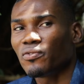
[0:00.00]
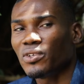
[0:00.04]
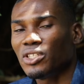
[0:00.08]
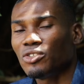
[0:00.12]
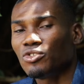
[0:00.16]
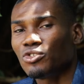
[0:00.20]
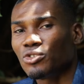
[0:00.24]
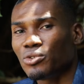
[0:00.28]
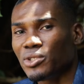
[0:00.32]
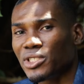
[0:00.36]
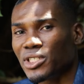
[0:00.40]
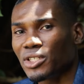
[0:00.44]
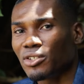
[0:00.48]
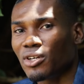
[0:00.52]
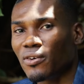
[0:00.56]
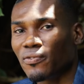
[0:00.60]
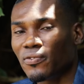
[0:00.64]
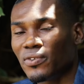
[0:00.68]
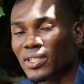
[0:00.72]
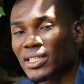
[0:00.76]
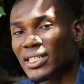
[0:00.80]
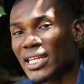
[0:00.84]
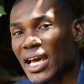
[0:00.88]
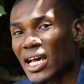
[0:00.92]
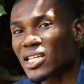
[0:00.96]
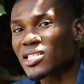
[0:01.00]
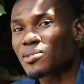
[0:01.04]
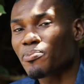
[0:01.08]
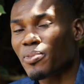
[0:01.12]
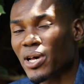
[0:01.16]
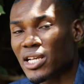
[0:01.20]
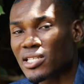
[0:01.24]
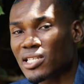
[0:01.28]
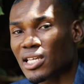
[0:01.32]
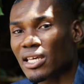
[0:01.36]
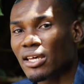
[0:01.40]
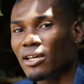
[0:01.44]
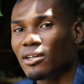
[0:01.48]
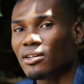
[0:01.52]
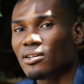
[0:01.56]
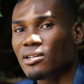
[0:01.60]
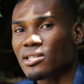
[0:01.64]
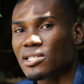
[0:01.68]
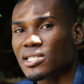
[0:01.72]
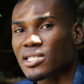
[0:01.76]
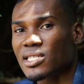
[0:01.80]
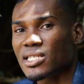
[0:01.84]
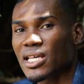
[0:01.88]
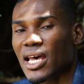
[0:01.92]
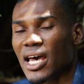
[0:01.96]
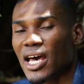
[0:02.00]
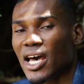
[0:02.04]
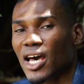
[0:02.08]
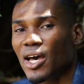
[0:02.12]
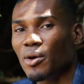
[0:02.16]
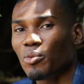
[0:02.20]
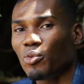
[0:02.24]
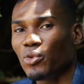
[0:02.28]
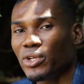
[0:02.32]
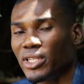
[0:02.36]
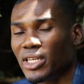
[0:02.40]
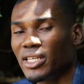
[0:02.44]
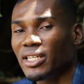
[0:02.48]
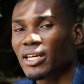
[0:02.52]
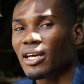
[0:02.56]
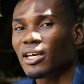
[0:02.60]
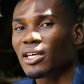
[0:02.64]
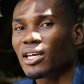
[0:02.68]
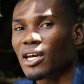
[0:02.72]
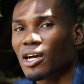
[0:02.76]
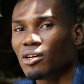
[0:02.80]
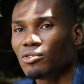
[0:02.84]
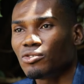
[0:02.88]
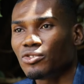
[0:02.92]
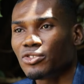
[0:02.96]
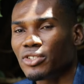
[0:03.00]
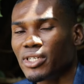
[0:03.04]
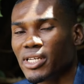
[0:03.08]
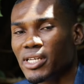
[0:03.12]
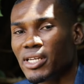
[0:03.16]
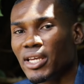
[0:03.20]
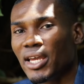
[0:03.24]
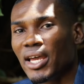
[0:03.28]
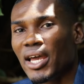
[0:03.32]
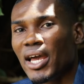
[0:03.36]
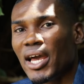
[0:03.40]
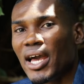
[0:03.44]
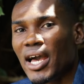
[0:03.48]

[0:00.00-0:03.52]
of intrusion of dust particles within our country,